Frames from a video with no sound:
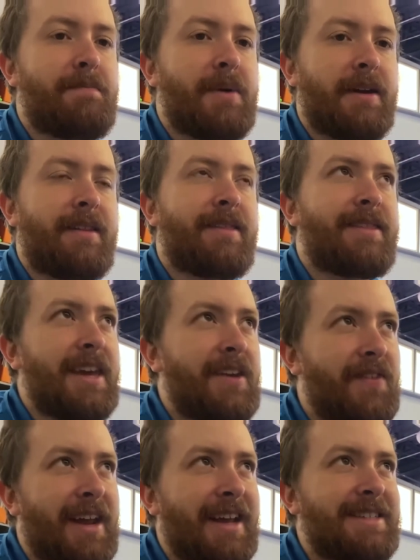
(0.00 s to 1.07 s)
But think of
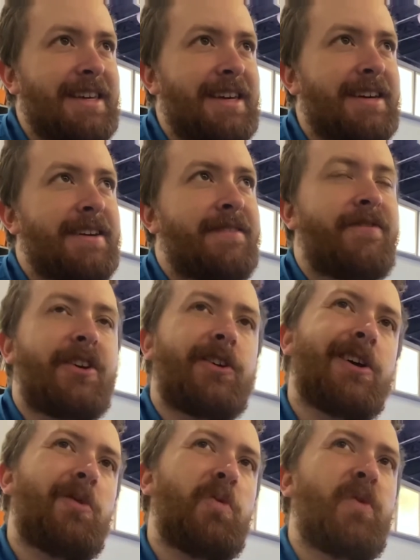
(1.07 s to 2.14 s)
an idea, figure
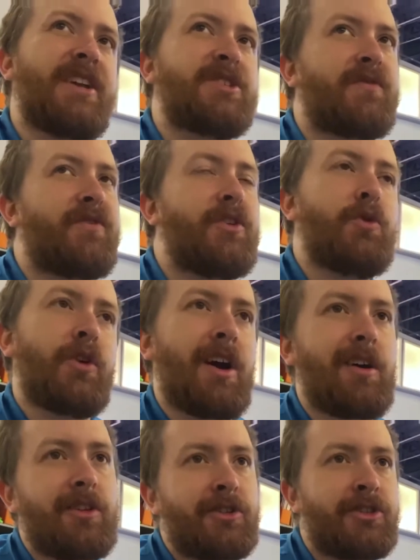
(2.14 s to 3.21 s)
out which few
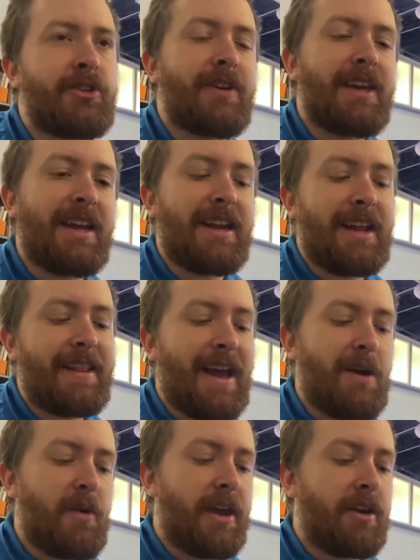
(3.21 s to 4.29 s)
colors you need, and
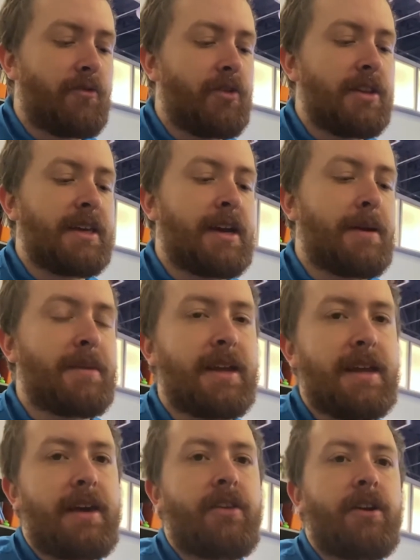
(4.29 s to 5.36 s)
that way it'll really come
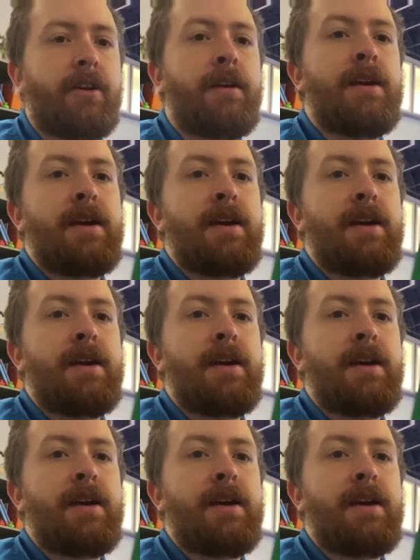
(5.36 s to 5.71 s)
together.